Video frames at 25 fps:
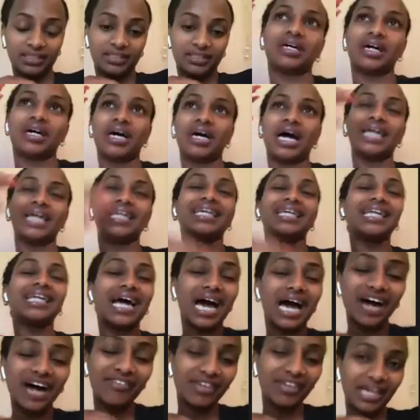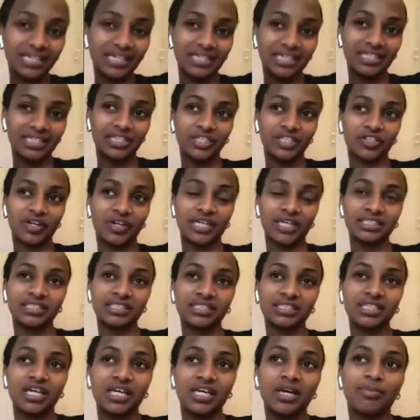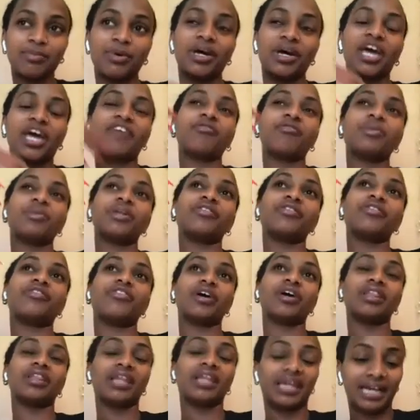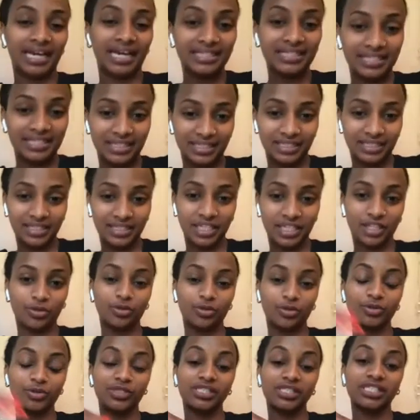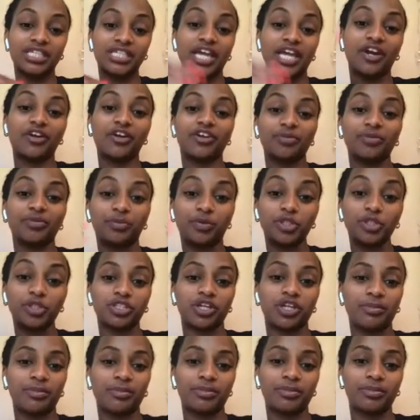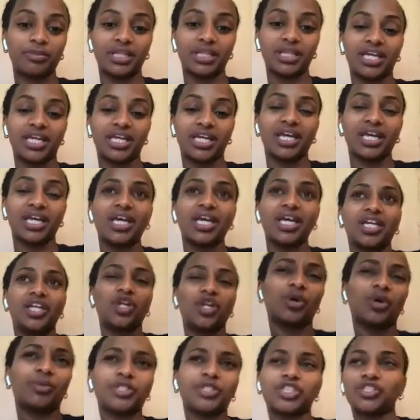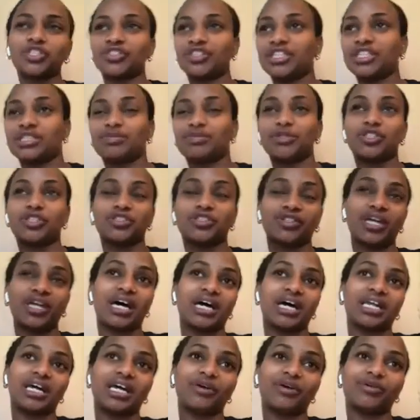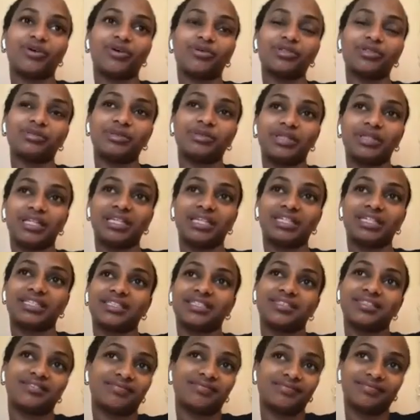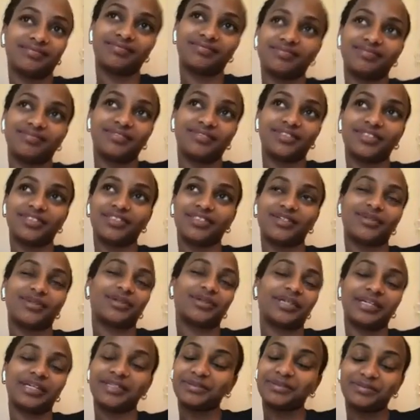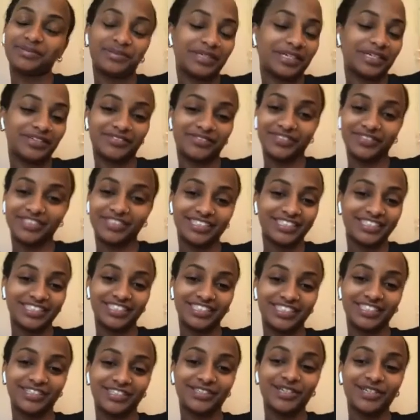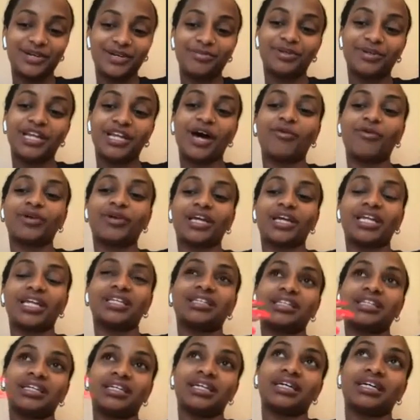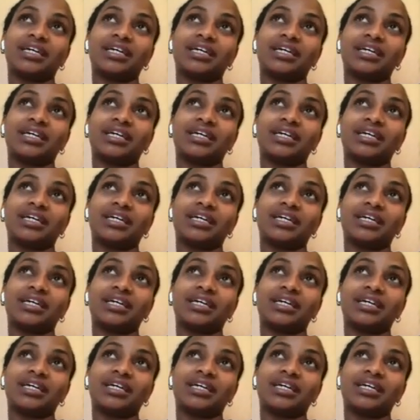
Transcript: I didn't have an identity crisis, but everybody felt like I did. And there was this narrative pushed on me like, no, but you're this, but you're that. And I would always be like, okay, whatever, But now we're getting to